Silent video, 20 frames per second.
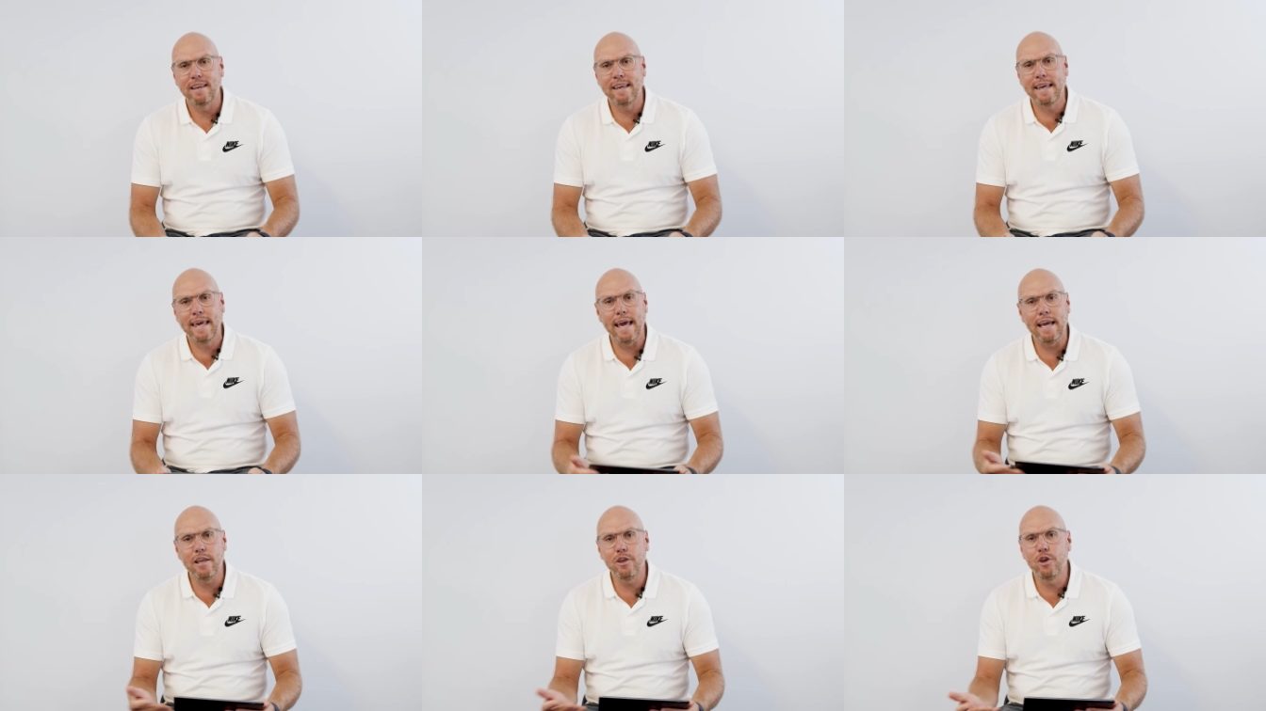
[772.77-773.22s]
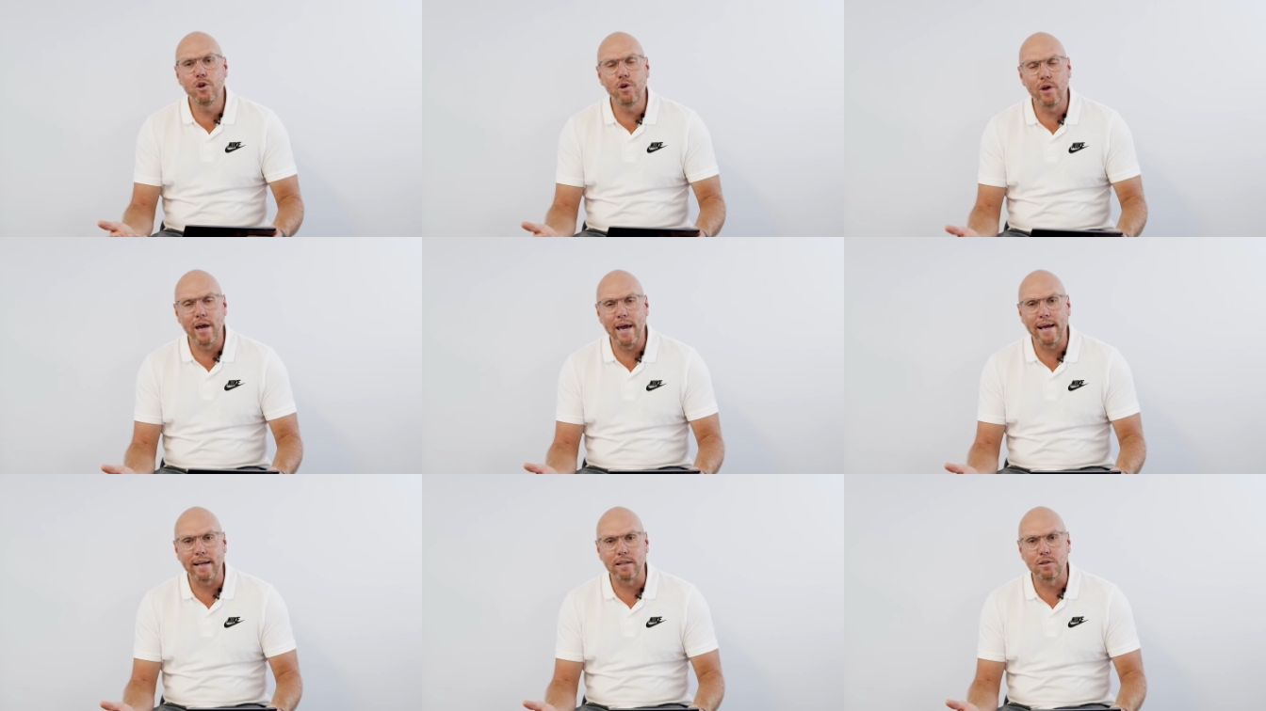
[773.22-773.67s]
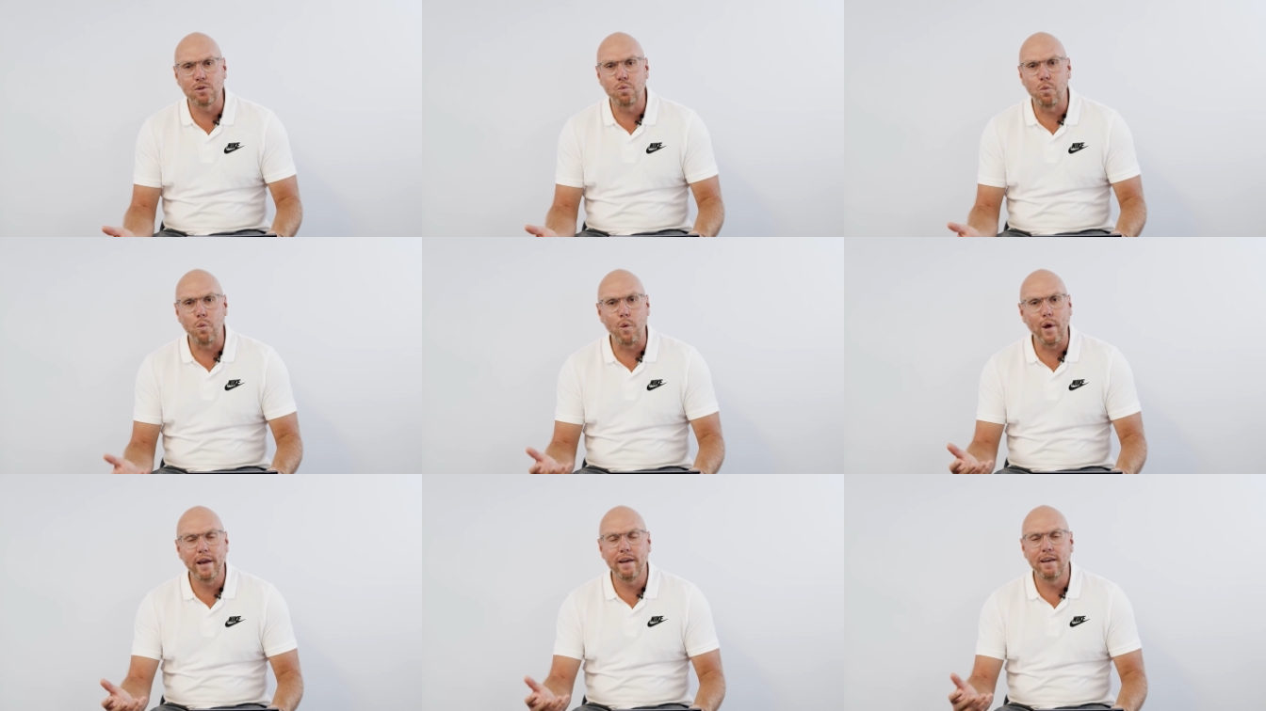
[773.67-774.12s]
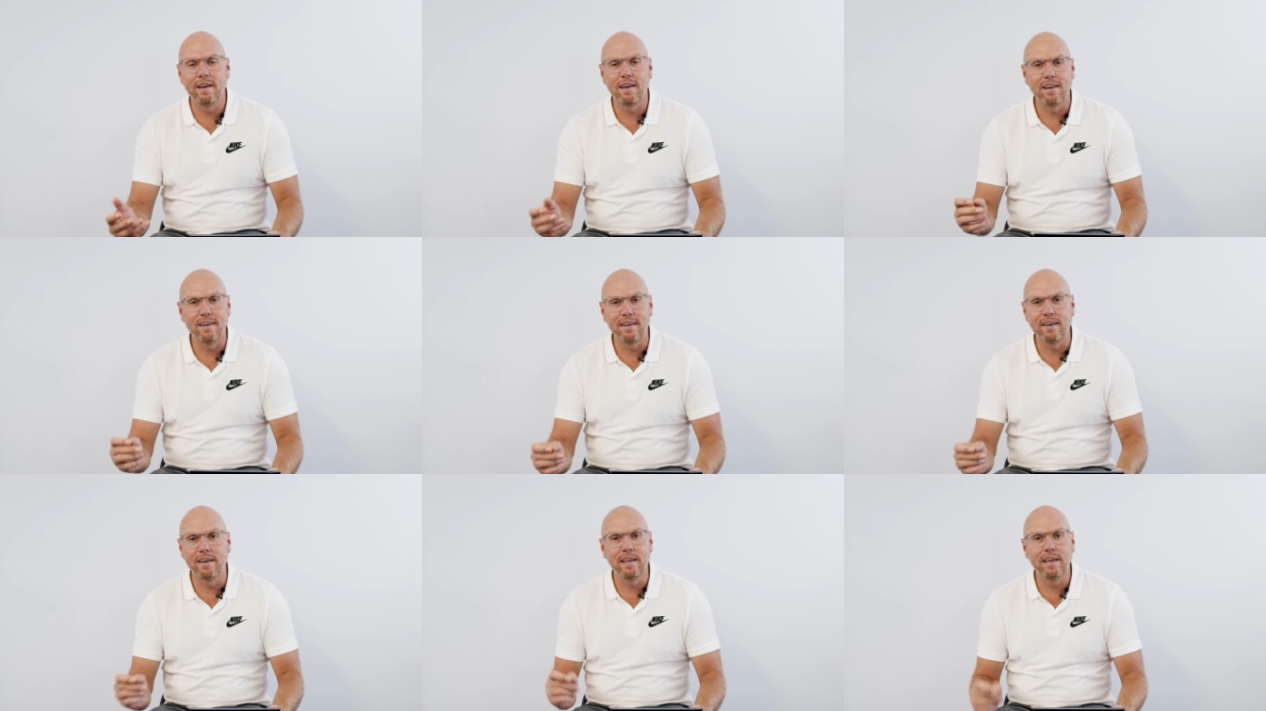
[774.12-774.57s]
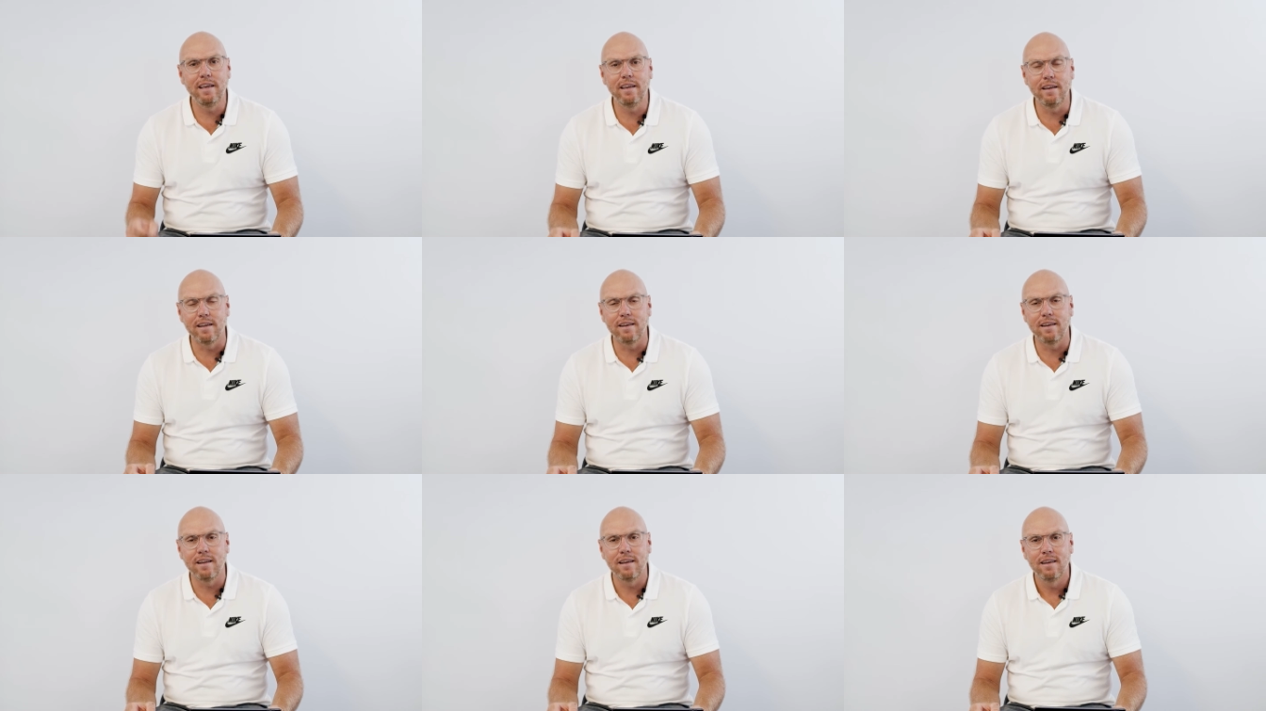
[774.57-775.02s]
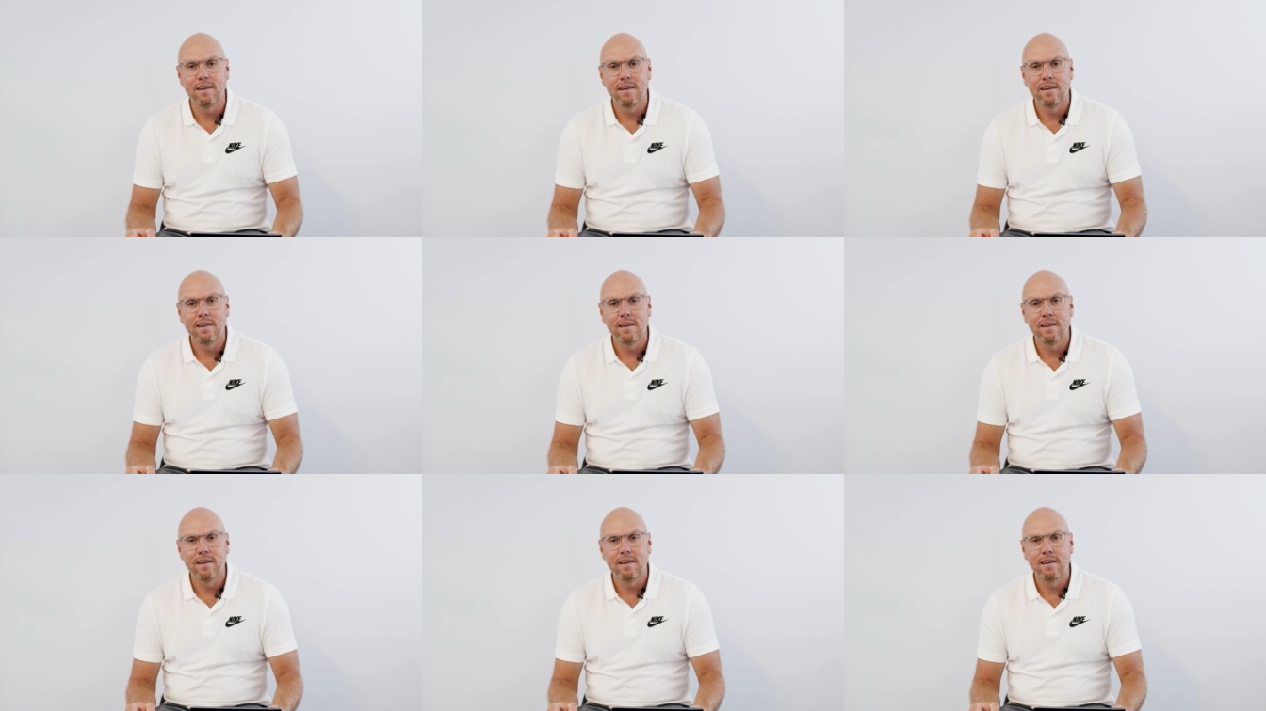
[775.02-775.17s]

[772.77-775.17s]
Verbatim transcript: Can you act when needed?